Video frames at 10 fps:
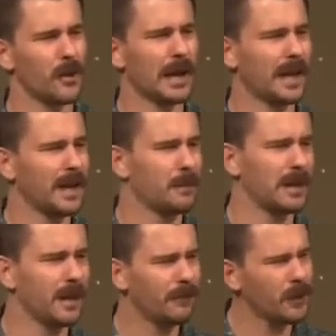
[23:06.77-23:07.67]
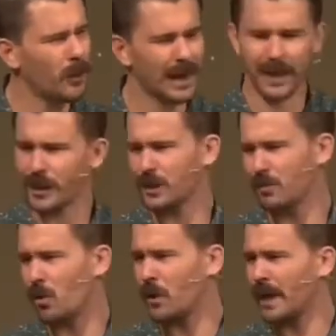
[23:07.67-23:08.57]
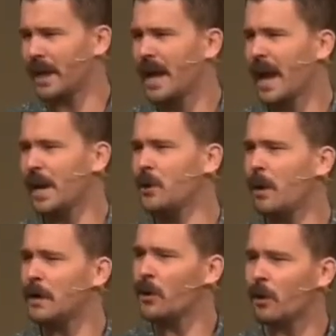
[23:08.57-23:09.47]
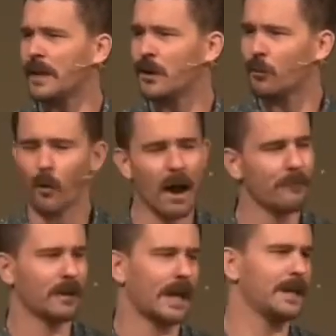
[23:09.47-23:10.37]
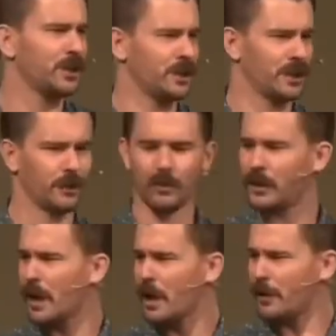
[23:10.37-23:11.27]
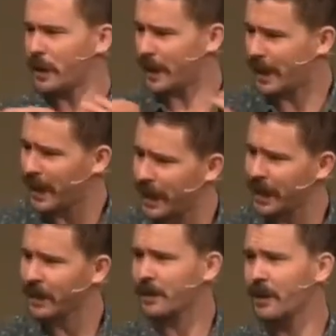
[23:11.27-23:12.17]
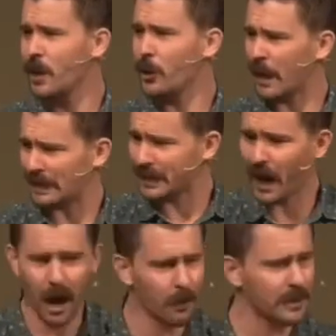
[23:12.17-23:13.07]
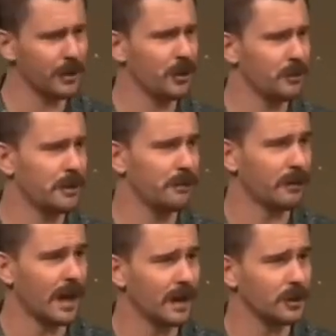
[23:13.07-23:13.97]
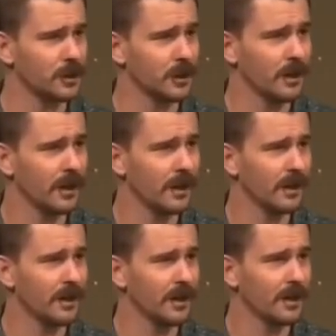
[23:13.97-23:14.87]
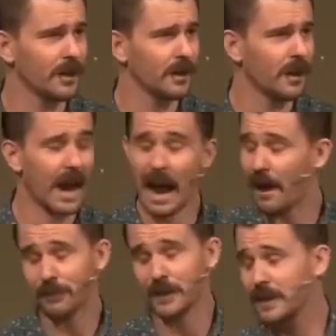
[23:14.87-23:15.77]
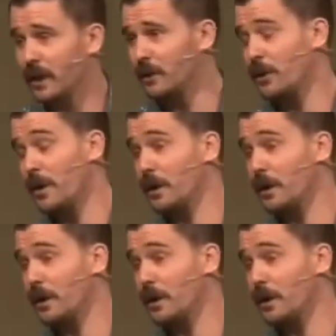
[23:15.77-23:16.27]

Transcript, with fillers: you are here. But if you are here this morning and you are not in a right relationship with the King who has come in human flesh, I have to tell you